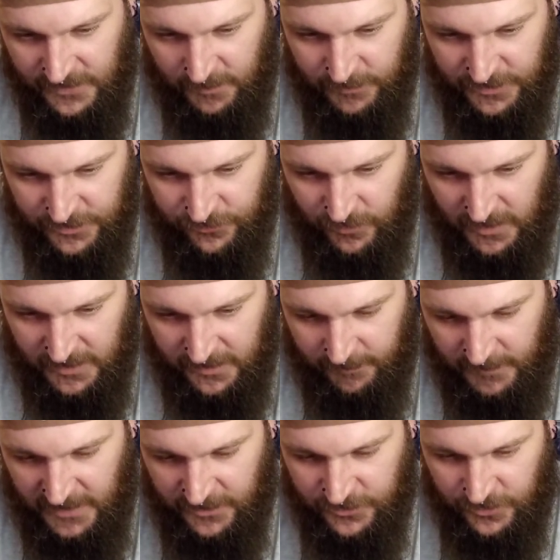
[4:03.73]
I'm just trying to
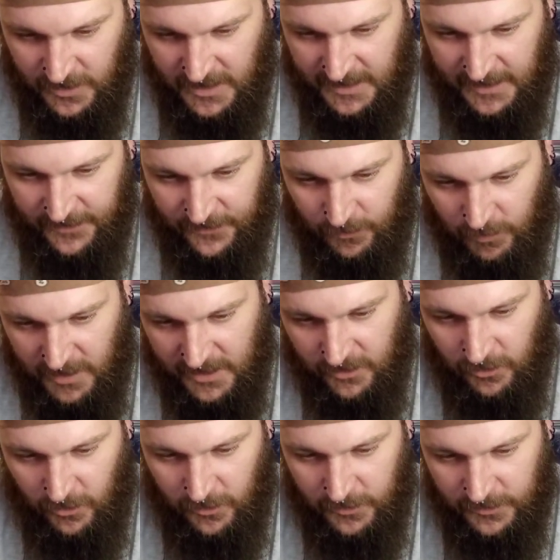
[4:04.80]
make sure I got the right
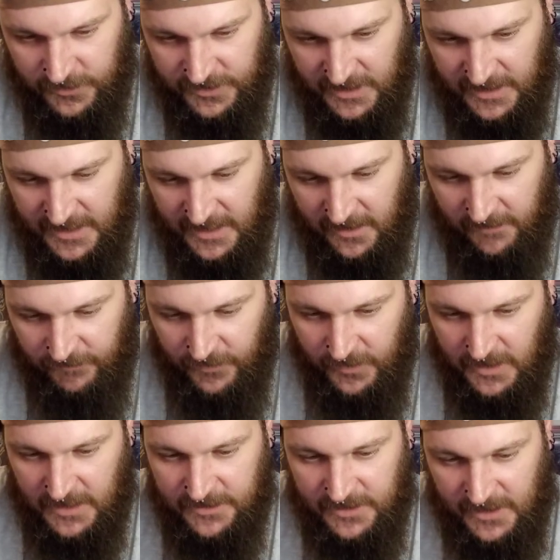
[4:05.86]
card set out. If you
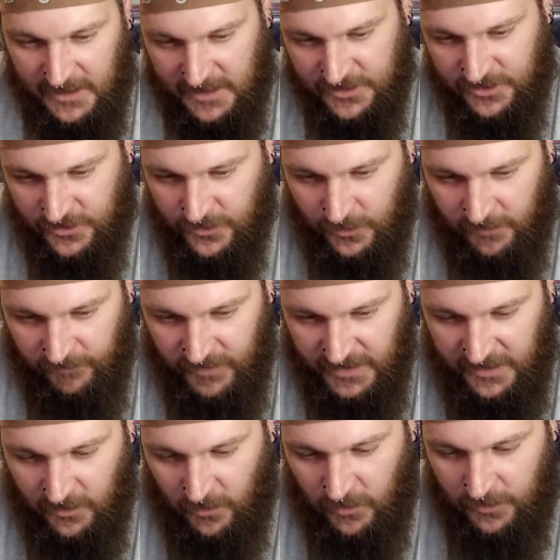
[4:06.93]
guys think I should do a
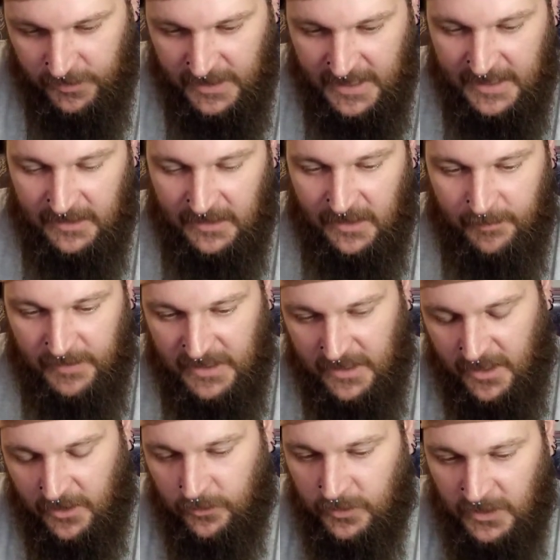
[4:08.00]
video on that, let me
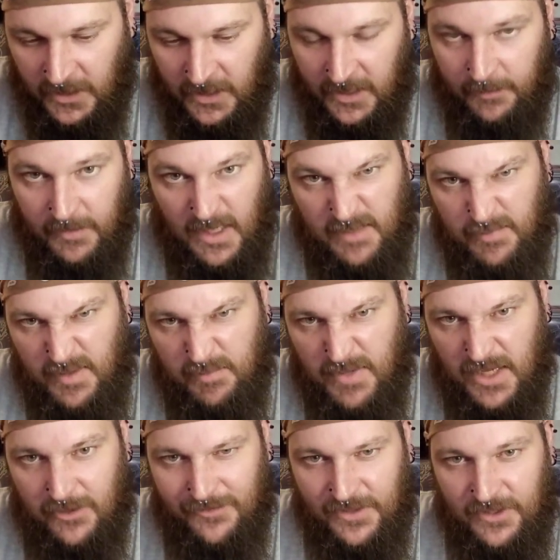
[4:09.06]
know. It might be
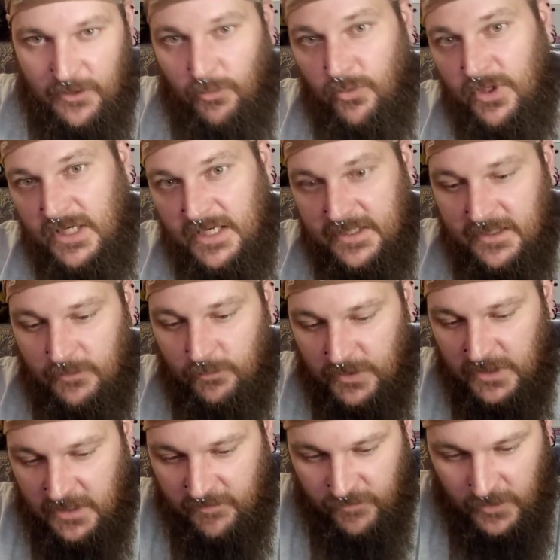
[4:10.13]
better than the one I did when
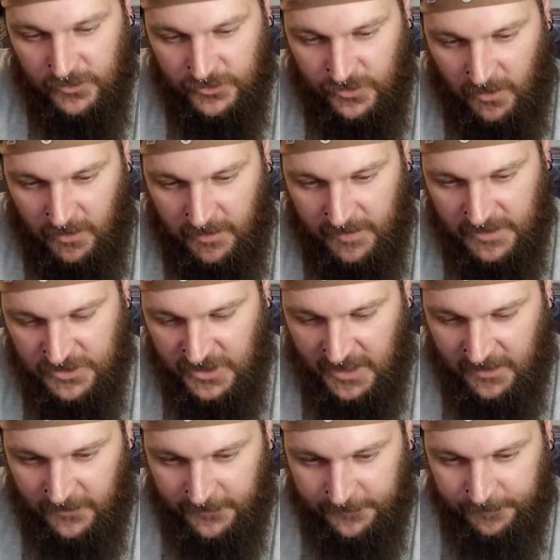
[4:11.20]
I first started the
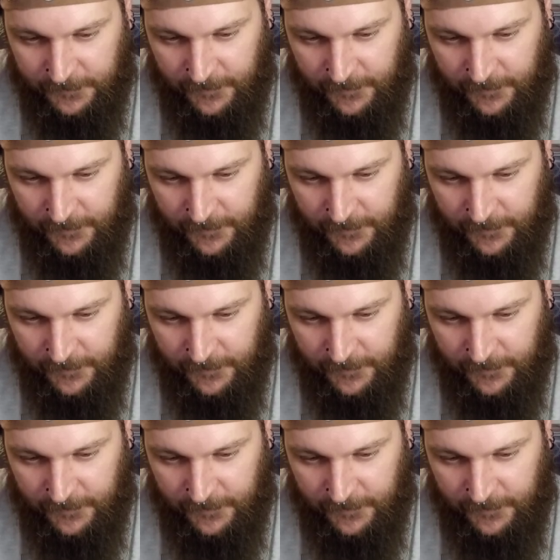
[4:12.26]
channel.